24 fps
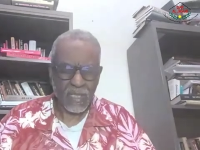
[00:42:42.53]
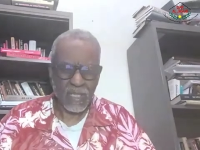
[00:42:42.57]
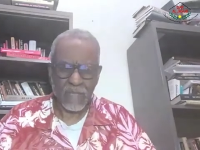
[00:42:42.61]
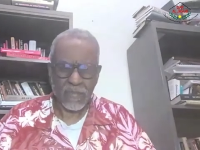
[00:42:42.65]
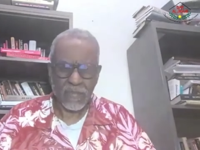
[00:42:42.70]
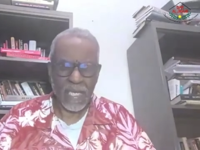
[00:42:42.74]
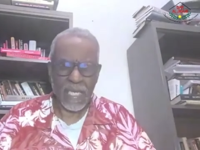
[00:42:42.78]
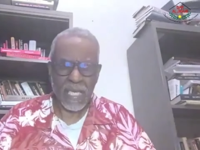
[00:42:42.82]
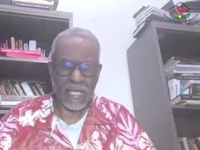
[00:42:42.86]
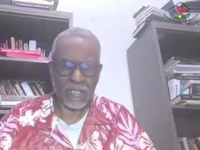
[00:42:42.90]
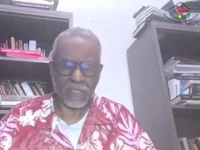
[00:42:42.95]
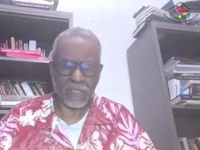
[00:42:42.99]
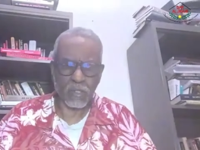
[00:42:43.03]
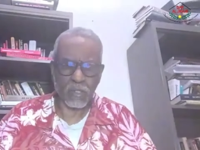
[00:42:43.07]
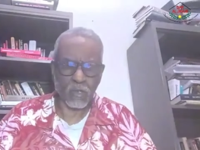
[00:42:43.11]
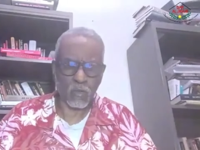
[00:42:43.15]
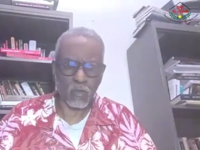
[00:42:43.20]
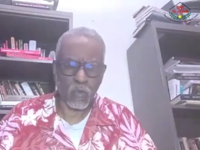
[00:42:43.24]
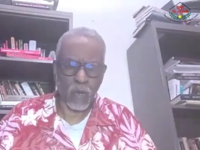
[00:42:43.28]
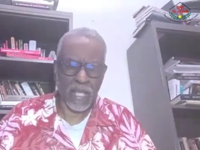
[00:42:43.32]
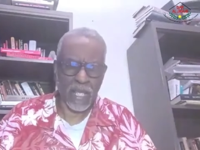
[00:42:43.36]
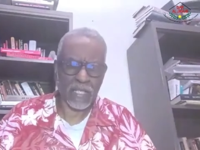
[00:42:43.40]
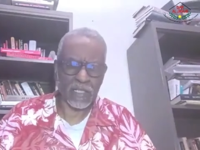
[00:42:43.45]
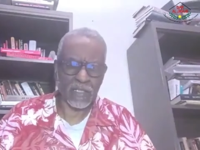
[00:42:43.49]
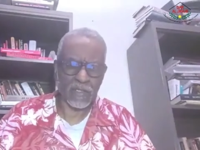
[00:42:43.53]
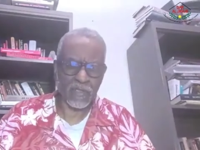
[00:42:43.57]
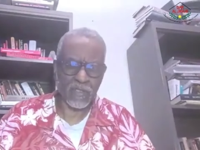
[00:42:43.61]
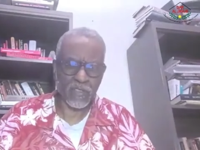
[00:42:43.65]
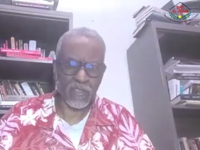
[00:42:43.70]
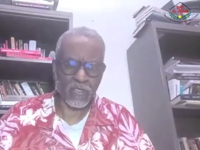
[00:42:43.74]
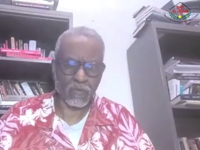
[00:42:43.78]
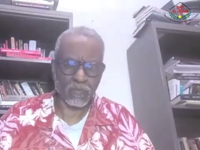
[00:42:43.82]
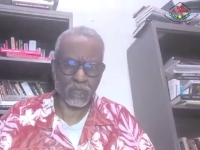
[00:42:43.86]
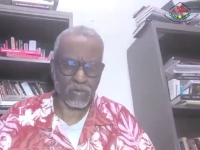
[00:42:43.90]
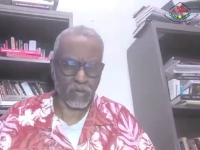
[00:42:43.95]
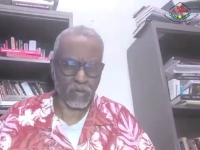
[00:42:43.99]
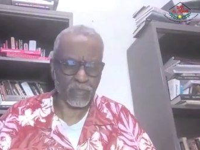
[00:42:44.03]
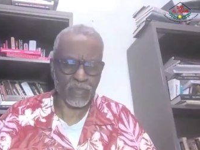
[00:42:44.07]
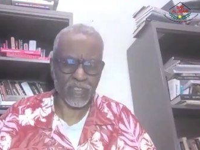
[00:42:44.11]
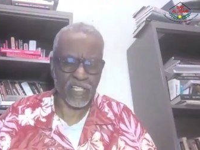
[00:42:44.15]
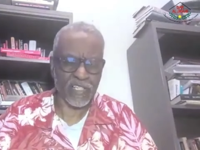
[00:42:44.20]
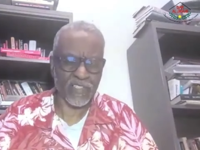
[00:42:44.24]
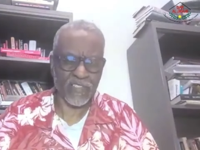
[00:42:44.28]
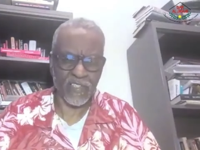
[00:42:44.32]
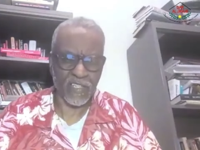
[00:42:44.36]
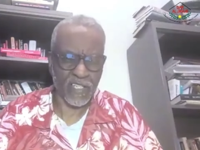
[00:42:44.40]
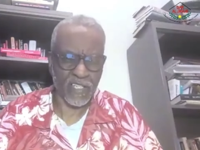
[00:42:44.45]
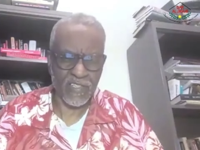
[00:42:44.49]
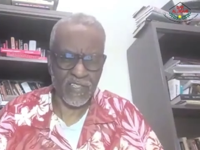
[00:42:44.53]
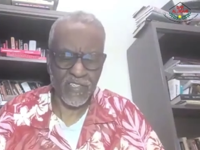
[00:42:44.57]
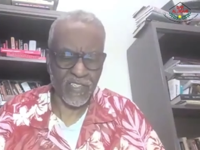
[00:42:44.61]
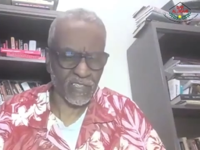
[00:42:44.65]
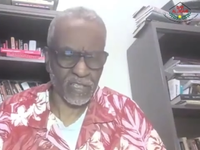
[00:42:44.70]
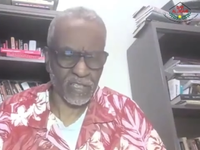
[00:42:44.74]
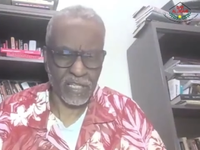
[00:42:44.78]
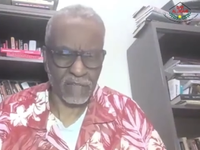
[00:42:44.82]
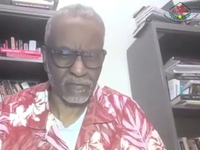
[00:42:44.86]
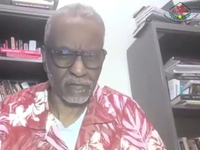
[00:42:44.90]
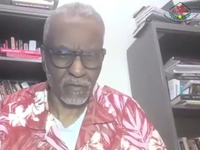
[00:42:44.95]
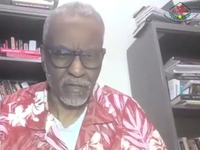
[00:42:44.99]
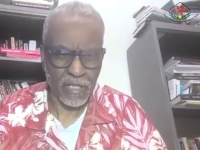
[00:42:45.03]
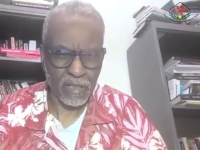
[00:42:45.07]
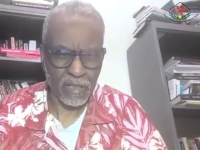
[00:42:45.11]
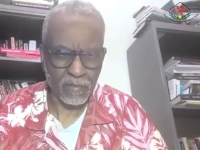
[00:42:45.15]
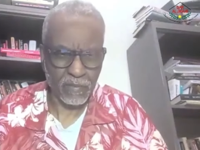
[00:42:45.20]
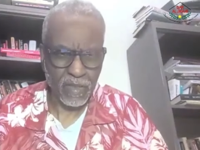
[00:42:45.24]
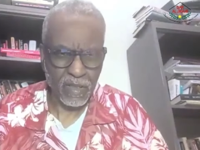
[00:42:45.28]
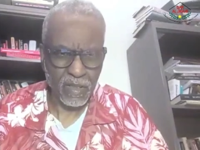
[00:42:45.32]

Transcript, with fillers: They had no right to protest against slavery